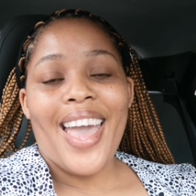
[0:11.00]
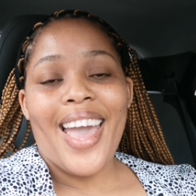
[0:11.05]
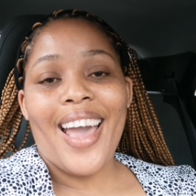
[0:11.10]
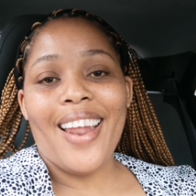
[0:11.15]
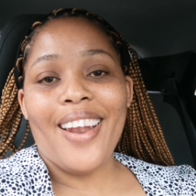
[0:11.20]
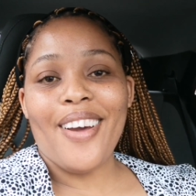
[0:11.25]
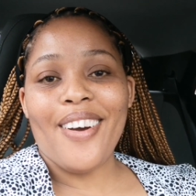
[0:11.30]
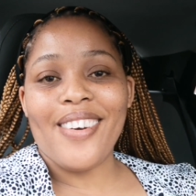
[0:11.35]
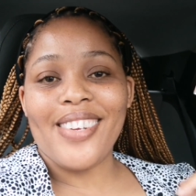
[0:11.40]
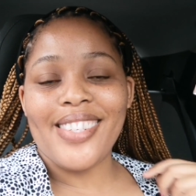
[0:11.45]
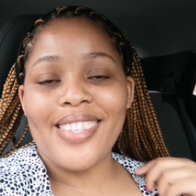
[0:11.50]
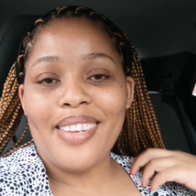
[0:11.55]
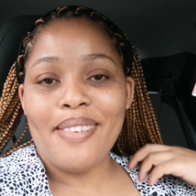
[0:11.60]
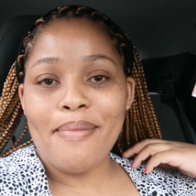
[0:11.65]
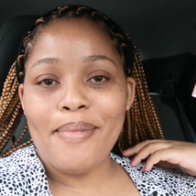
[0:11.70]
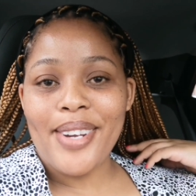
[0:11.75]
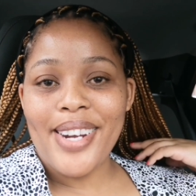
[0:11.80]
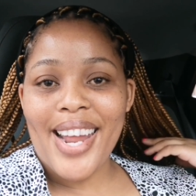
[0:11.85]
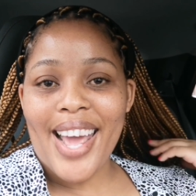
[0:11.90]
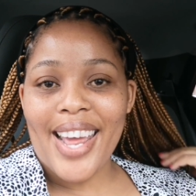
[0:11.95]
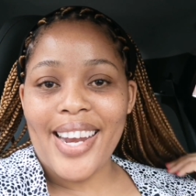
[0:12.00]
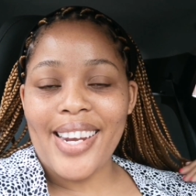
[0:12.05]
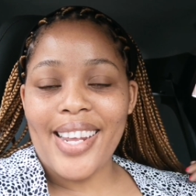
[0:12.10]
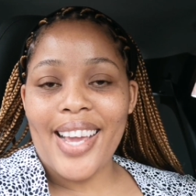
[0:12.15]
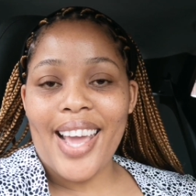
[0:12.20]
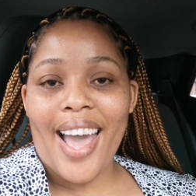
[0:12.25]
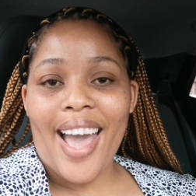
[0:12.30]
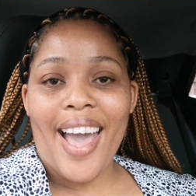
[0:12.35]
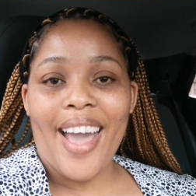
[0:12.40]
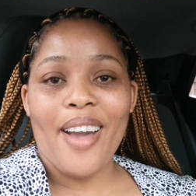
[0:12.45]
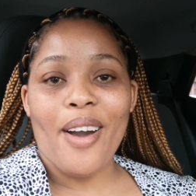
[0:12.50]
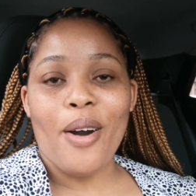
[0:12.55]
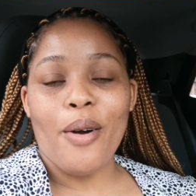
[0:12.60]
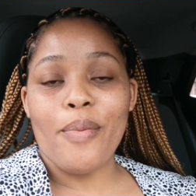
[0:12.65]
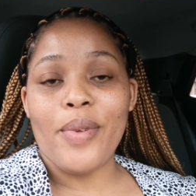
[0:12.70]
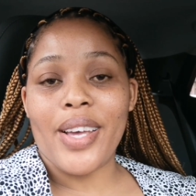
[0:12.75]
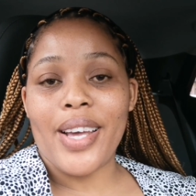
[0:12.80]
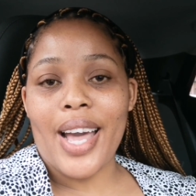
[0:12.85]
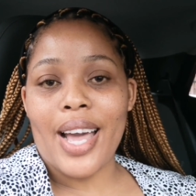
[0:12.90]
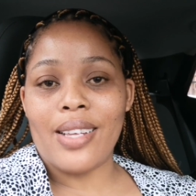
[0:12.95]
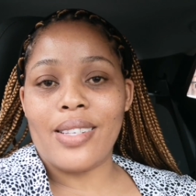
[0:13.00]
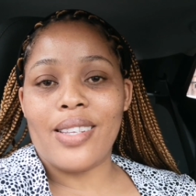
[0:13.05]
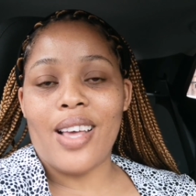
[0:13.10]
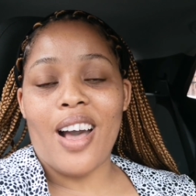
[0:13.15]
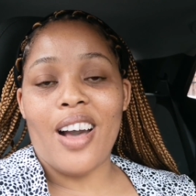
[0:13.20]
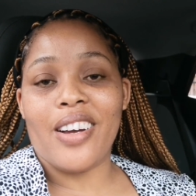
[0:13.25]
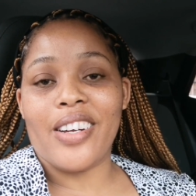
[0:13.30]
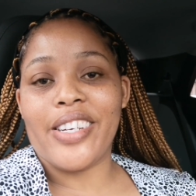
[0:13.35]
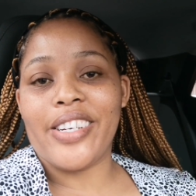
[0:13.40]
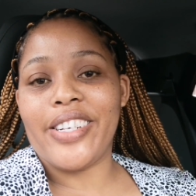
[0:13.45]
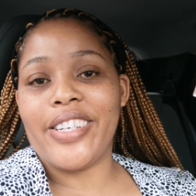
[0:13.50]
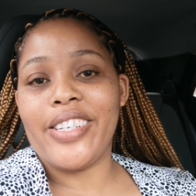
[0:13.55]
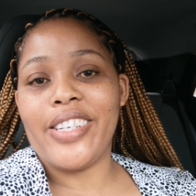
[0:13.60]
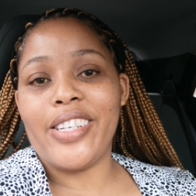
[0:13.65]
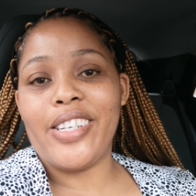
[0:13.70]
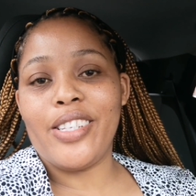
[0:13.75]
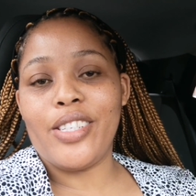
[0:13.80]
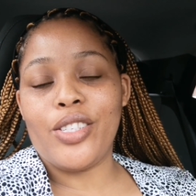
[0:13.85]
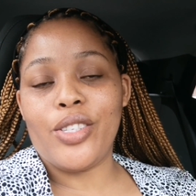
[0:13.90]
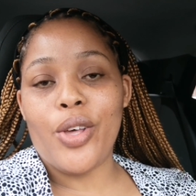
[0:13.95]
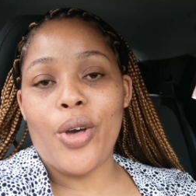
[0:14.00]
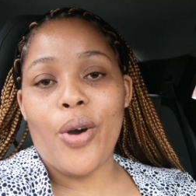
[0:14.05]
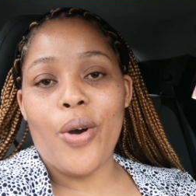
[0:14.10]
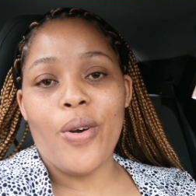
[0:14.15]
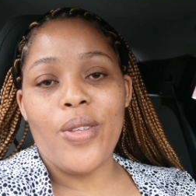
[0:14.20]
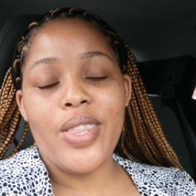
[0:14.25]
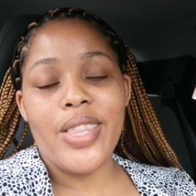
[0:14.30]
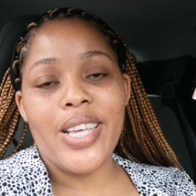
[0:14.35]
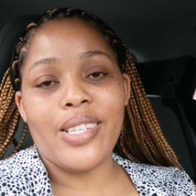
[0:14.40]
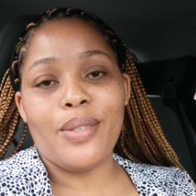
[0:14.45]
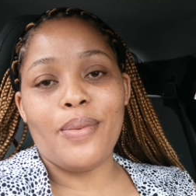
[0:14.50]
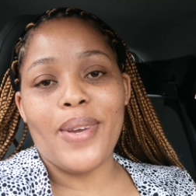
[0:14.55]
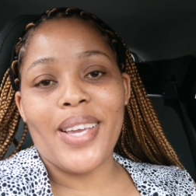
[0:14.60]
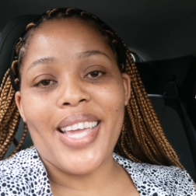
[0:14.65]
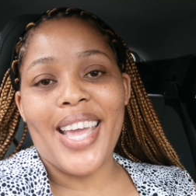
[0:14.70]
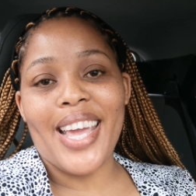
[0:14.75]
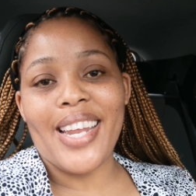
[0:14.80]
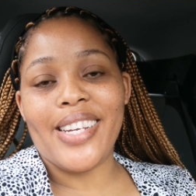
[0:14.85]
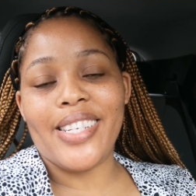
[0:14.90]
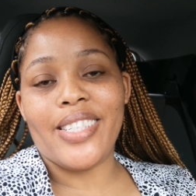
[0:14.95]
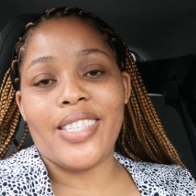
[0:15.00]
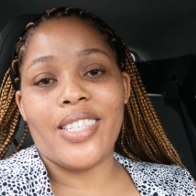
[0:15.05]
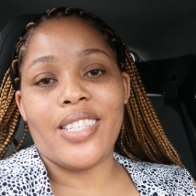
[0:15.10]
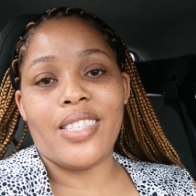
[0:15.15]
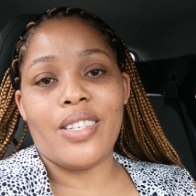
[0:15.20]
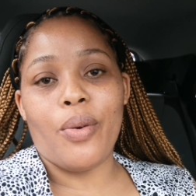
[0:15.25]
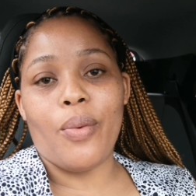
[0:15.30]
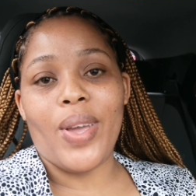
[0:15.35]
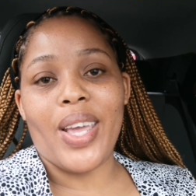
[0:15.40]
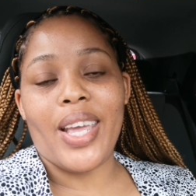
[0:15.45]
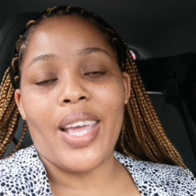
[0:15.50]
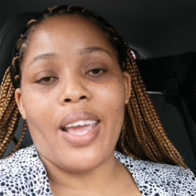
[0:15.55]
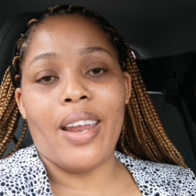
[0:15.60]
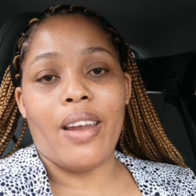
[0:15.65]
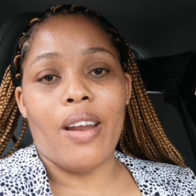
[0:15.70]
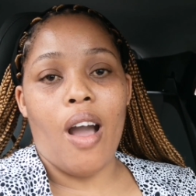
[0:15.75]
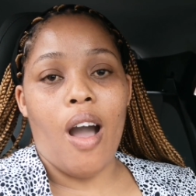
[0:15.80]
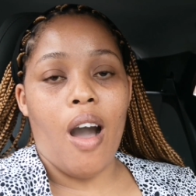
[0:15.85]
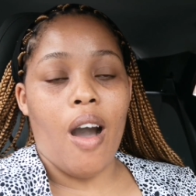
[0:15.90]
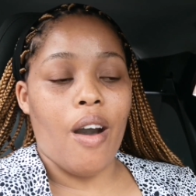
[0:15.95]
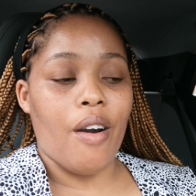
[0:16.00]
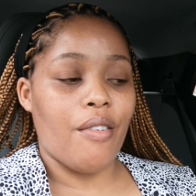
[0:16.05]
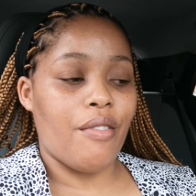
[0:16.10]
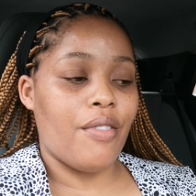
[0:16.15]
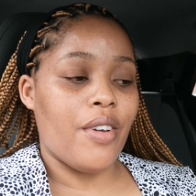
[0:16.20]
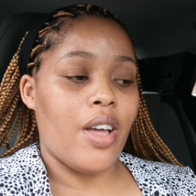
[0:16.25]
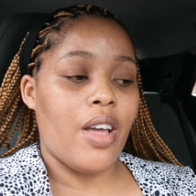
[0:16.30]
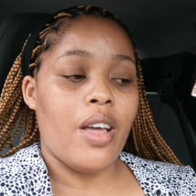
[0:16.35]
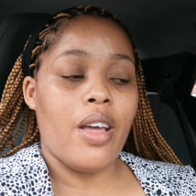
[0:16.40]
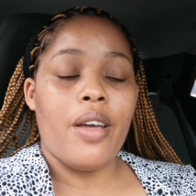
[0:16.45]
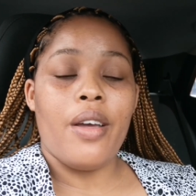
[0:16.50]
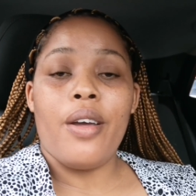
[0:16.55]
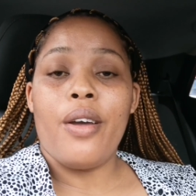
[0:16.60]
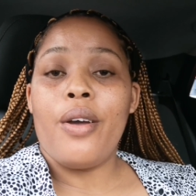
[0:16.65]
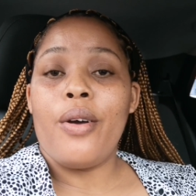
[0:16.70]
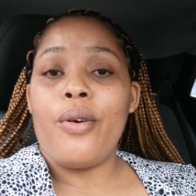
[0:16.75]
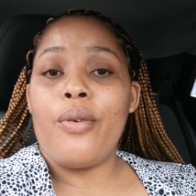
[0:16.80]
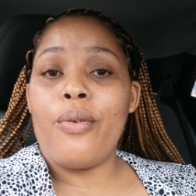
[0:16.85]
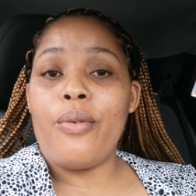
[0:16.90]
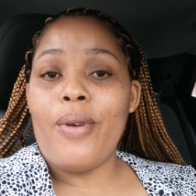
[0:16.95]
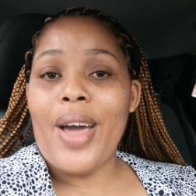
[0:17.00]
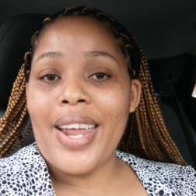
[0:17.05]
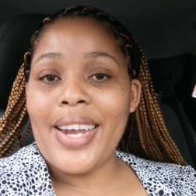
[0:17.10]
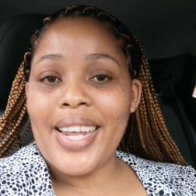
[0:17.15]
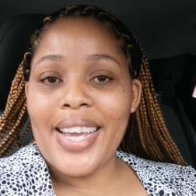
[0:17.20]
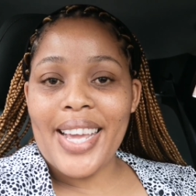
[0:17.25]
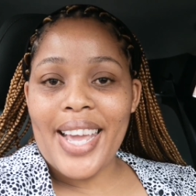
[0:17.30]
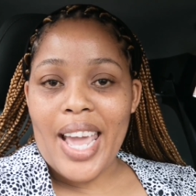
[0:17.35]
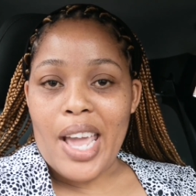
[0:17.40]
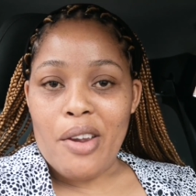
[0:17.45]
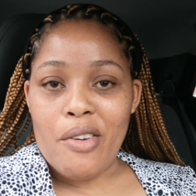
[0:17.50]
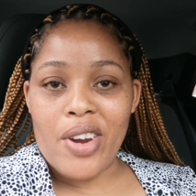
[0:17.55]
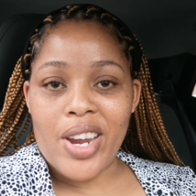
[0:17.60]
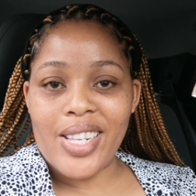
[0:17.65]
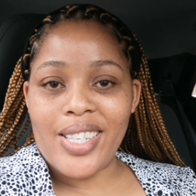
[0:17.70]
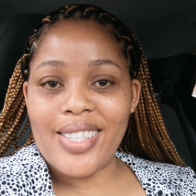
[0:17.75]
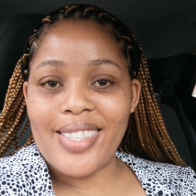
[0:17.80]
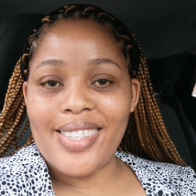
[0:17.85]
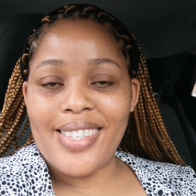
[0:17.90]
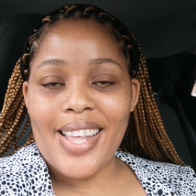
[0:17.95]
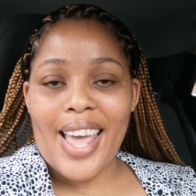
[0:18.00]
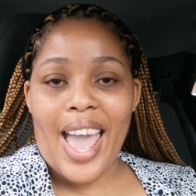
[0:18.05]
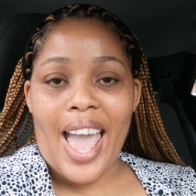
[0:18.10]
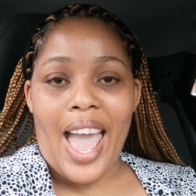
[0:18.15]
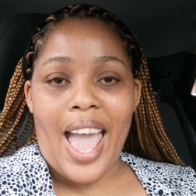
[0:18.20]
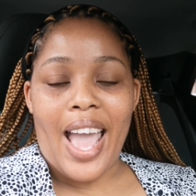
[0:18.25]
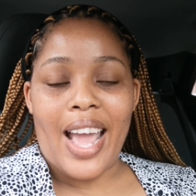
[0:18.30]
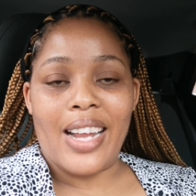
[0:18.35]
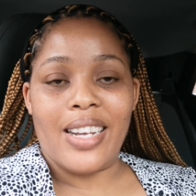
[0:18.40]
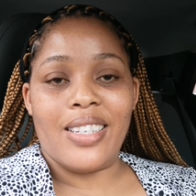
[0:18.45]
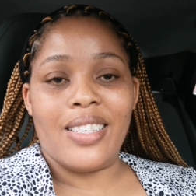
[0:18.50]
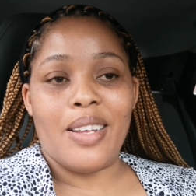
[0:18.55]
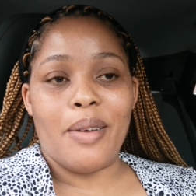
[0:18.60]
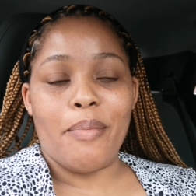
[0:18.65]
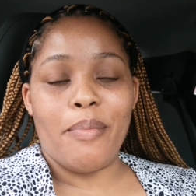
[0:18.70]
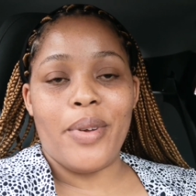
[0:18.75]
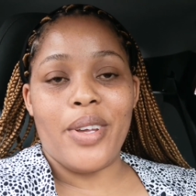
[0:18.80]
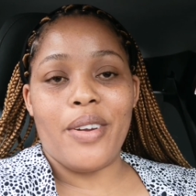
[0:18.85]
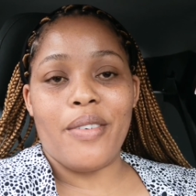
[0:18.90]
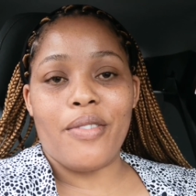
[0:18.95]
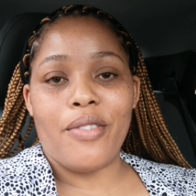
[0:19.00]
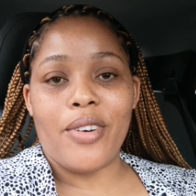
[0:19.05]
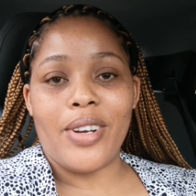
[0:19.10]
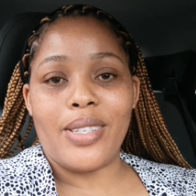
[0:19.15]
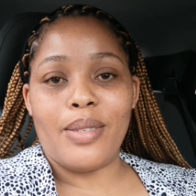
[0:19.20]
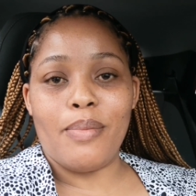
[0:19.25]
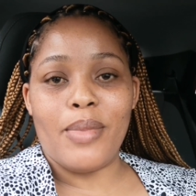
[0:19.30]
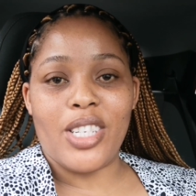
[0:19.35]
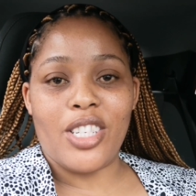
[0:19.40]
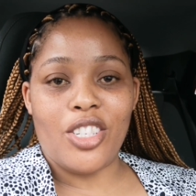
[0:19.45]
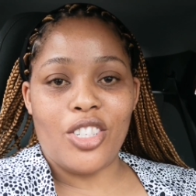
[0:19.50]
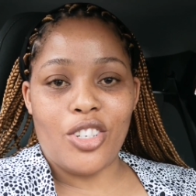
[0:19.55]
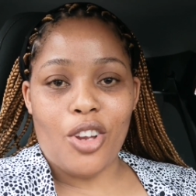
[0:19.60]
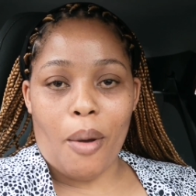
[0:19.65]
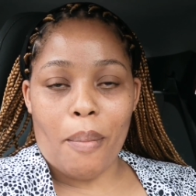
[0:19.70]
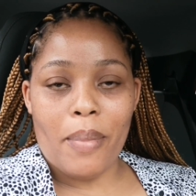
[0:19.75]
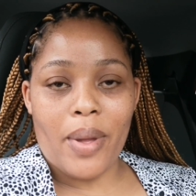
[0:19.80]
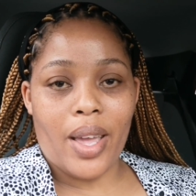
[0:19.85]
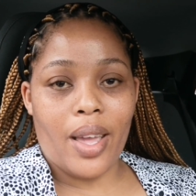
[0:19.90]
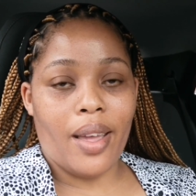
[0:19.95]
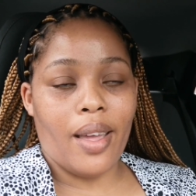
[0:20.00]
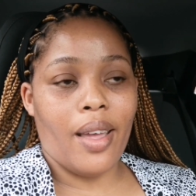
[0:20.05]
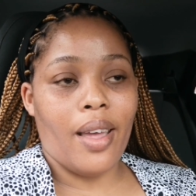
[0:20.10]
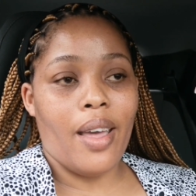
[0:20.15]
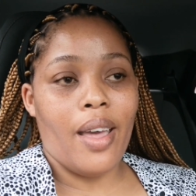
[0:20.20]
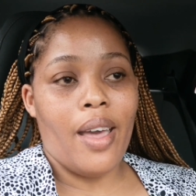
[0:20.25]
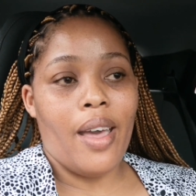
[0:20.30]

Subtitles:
Hello, Sanbonani. I hope you guys are good. So this weekend is just a weekend of running errands and a bit of Christmas shopping.